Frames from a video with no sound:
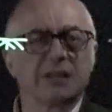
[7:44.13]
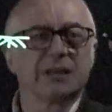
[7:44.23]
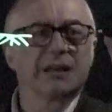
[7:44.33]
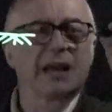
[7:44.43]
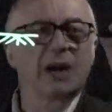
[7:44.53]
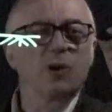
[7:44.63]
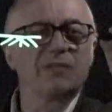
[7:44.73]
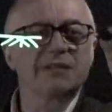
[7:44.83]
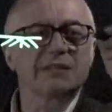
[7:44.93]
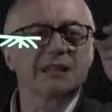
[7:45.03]
However,
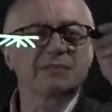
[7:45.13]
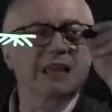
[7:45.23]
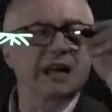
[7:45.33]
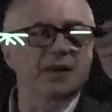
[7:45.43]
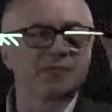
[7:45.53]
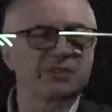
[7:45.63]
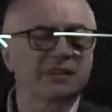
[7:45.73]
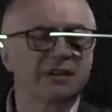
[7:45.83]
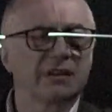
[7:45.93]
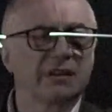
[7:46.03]
sometimes
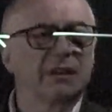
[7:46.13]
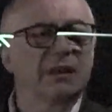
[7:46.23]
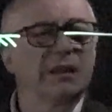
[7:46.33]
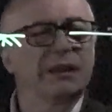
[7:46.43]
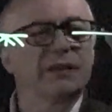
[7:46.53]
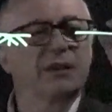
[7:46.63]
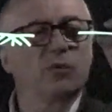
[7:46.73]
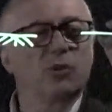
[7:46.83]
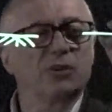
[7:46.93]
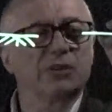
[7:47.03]
the
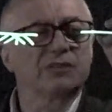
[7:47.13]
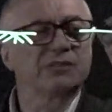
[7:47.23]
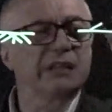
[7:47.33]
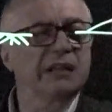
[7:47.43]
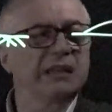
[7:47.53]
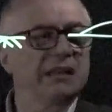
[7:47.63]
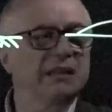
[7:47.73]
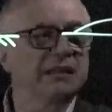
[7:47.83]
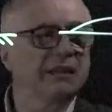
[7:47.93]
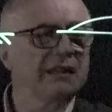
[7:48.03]
water really
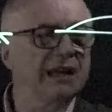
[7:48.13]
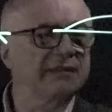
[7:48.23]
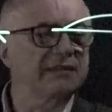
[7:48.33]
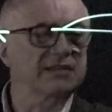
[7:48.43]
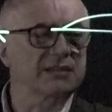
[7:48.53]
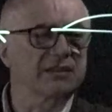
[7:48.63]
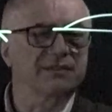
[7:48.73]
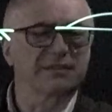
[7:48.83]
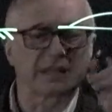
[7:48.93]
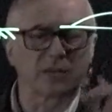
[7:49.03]
likes the surface
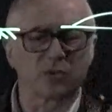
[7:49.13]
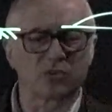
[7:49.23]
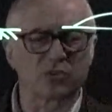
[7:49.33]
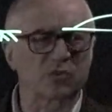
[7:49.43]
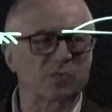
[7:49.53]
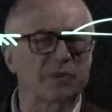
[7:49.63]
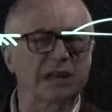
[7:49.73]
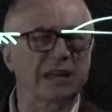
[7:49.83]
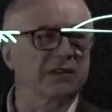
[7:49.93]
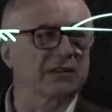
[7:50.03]
and wants to spread
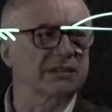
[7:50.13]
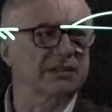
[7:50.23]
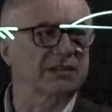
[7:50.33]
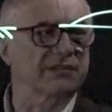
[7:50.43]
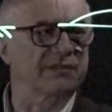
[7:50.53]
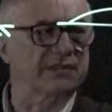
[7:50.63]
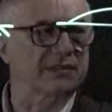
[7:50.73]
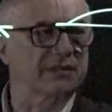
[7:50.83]
on the surface.